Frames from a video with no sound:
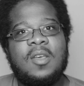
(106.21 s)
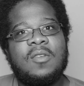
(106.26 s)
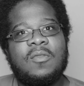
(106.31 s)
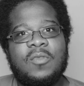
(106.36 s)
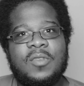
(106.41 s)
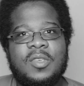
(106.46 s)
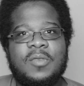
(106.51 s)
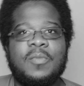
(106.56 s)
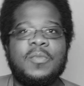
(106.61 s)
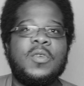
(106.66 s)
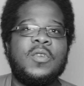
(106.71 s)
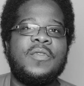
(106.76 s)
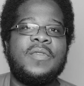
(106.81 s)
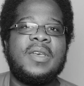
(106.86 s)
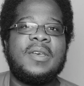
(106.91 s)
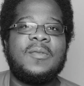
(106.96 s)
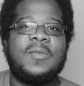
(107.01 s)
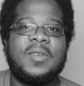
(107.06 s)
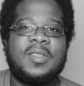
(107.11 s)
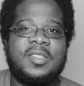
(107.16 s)
When you move
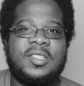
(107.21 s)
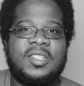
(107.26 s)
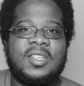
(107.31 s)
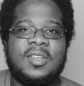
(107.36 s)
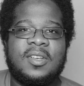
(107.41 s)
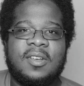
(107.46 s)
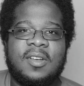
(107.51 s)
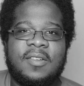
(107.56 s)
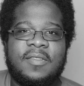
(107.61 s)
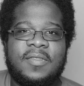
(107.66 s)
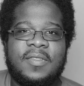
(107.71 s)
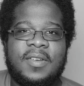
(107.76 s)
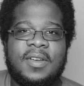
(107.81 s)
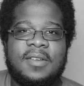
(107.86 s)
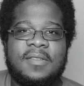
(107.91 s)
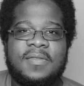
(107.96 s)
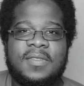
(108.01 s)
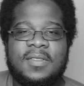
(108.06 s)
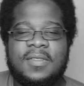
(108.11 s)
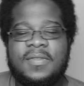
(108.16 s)
in with your
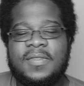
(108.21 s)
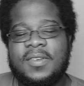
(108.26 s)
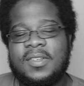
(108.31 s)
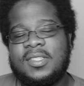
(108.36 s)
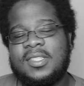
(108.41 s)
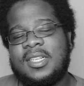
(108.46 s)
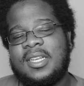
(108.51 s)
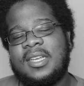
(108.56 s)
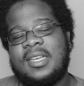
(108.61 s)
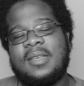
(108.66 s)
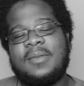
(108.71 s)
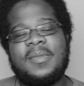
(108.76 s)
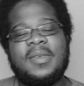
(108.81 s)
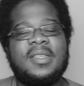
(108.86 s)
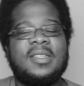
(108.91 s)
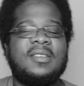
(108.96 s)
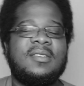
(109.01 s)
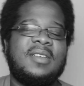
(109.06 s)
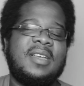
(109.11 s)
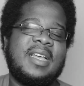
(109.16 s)
girlfriend for the first time
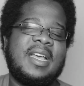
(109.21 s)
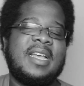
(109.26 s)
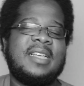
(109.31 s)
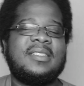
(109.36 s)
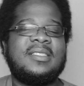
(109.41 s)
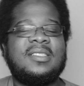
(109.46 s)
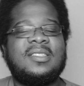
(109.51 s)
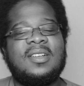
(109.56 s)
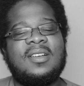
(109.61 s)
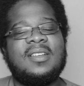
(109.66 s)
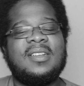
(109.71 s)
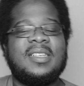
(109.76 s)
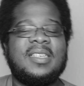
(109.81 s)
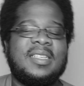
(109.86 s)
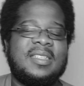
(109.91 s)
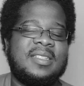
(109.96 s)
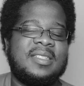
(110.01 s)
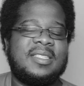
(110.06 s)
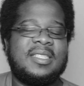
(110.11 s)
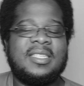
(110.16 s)
and you guys are starting to
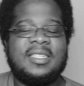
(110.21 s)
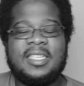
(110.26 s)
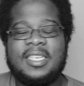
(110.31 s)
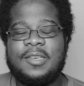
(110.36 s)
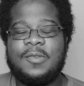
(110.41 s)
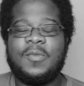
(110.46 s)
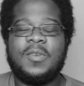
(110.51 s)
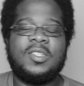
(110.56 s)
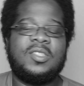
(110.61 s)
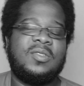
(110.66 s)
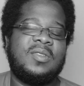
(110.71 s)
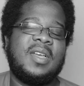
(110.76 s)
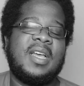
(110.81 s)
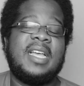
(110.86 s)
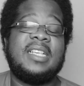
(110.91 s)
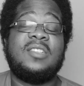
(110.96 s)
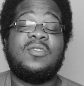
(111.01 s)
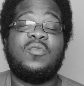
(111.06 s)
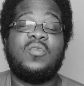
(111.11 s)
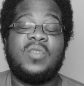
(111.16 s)
get to see what you
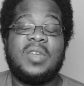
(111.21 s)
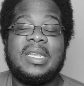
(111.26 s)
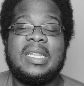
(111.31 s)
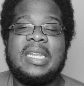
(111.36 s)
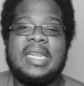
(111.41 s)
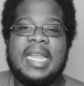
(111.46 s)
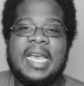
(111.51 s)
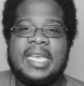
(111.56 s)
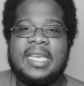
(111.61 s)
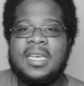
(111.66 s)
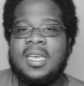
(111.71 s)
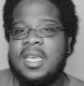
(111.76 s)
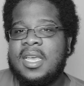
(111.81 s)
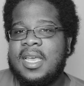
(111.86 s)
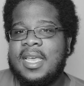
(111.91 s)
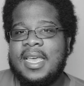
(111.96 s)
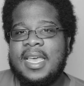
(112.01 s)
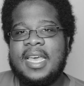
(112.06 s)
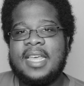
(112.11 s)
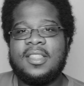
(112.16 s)
guys are really like,
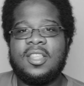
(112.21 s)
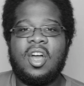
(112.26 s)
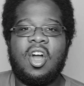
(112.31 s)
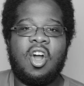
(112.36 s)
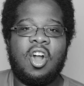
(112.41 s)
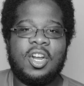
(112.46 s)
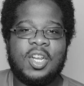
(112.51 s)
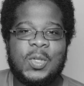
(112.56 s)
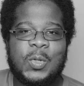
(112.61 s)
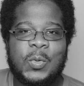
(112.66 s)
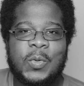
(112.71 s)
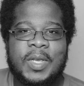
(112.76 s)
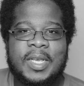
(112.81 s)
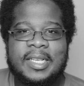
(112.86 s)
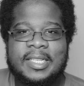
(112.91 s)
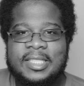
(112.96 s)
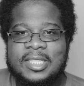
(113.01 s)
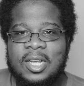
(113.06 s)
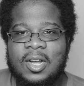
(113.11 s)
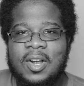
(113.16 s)
and the
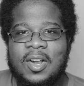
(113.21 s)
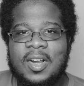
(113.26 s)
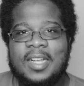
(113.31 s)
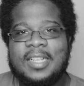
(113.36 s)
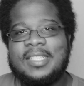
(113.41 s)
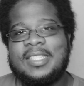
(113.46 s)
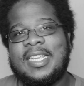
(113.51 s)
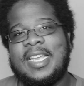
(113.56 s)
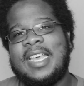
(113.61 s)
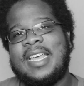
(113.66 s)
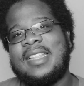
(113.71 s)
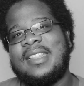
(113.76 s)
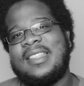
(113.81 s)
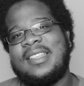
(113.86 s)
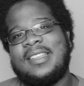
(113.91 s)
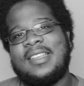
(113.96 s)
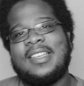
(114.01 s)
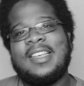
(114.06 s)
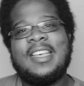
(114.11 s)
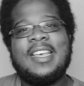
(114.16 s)
arguing starts and
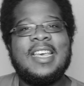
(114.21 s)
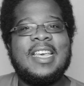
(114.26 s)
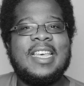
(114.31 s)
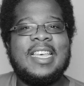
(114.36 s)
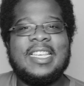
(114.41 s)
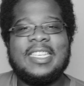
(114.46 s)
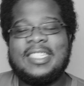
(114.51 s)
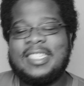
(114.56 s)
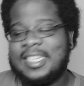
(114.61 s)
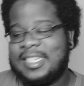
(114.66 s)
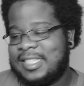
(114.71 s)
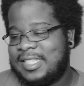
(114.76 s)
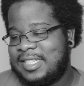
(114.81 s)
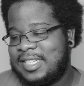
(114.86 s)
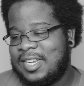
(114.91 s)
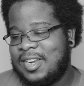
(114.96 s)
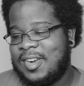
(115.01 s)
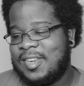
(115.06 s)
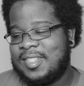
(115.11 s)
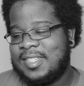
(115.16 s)
it just
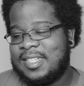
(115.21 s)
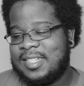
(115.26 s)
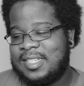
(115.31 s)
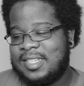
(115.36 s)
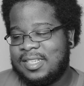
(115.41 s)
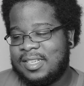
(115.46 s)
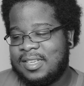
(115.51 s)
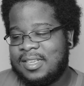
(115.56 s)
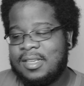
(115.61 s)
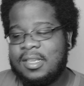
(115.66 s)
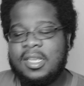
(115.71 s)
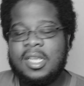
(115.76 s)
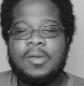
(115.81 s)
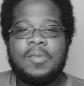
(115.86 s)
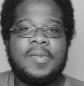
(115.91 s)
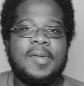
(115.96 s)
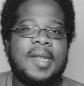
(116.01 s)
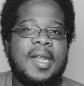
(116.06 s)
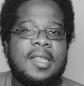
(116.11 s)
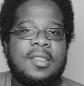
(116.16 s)
turns into,
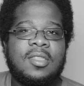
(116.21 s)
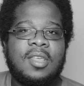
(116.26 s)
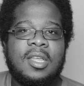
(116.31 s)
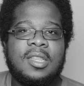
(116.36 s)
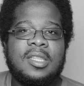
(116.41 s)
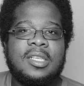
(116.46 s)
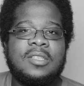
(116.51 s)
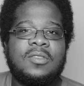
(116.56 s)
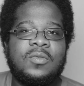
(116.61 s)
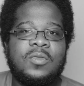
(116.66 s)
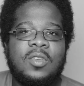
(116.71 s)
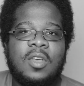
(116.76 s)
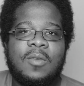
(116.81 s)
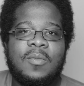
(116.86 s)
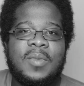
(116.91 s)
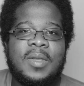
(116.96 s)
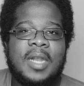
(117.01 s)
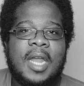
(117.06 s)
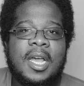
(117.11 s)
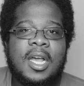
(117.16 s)
but I thought this was
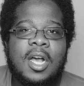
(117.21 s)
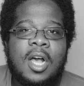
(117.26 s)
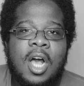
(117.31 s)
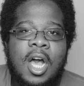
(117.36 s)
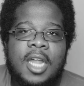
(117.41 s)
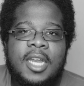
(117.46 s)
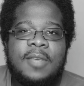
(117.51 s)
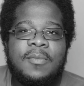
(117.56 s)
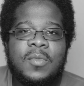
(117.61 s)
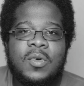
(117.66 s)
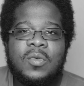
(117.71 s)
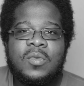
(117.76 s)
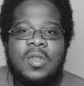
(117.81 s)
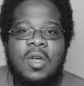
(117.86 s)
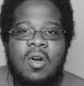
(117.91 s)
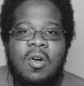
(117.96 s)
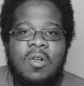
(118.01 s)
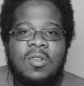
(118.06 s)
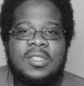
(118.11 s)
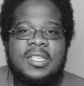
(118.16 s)
going to be like a honeymoon
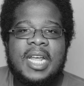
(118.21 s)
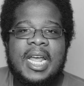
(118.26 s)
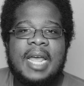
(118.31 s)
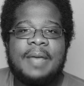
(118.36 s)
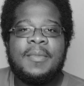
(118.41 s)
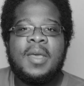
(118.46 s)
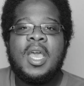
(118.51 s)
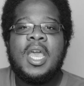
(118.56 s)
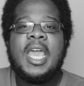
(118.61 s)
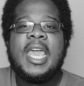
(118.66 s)
the whole time.